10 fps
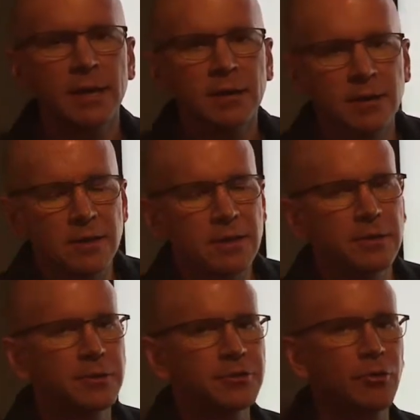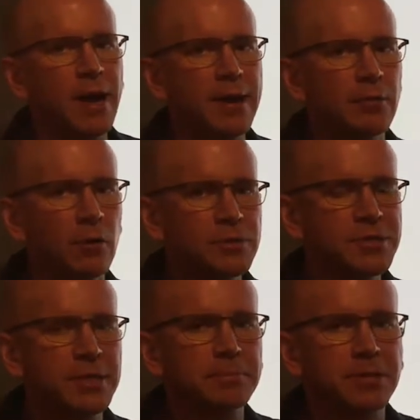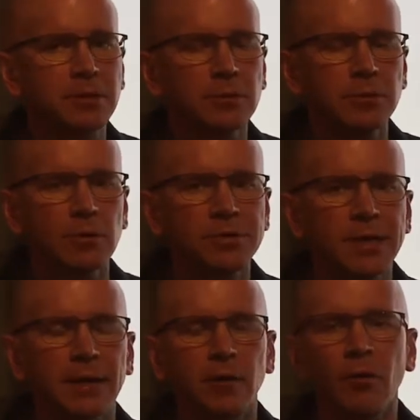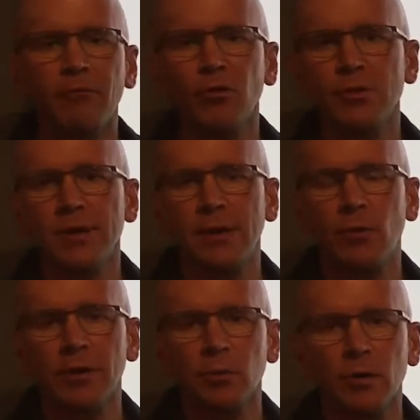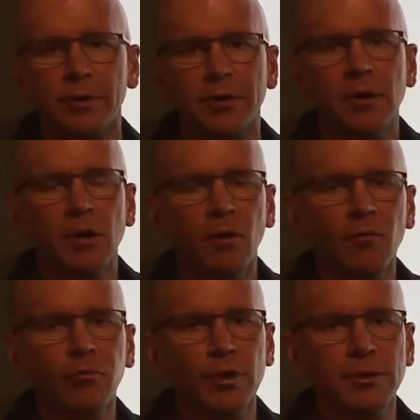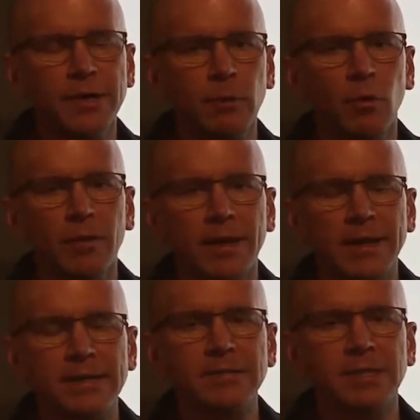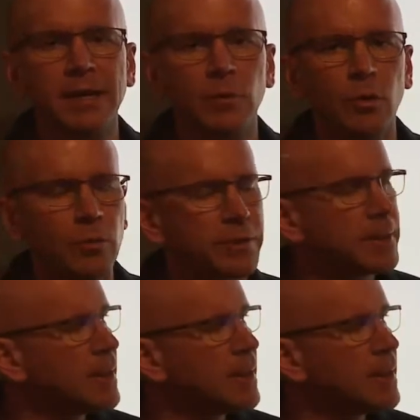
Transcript: Now you need to try those, substitute those in, and hopefully you get one to work. Hopefully you get one that is a root.